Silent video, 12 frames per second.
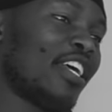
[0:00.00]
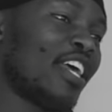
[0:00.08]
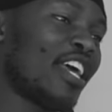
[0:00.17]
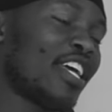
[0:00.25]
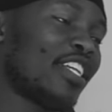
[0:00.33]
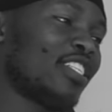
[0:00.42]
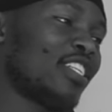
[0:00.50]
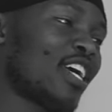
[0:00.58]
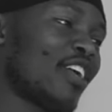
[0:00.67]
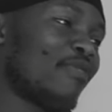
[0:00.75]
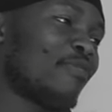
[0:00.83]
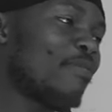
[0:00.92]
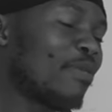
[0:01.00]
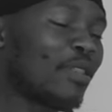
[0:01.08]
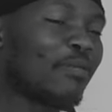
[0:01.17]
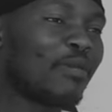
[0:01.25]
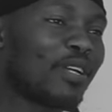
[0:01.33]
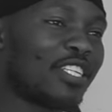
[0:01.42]
And I remember
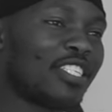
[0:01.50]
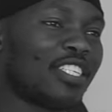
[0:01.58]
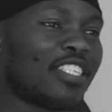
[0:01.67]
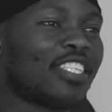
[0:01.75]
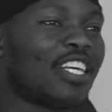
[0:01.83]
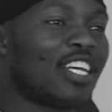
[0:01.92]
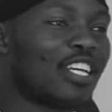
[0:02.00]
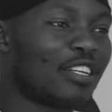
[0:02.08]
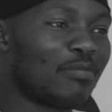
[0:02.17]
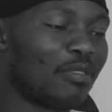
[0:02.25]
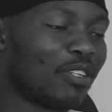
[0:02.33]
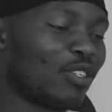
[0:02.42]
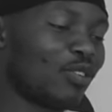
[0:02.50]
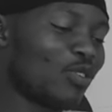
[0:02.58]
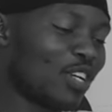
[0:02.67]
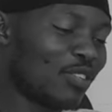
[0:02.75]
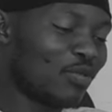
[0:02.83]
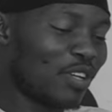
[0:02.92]
the manager saying, But you know
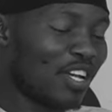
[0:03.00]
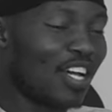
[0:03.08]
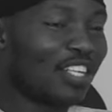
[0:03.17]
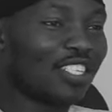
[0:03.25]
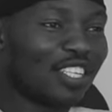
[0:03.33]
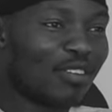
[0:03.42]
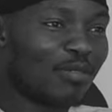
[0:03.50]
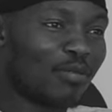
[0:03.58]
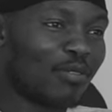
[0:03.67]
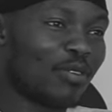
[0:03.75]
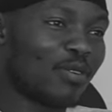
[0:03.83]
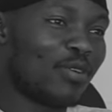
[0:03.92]
what, we can't give you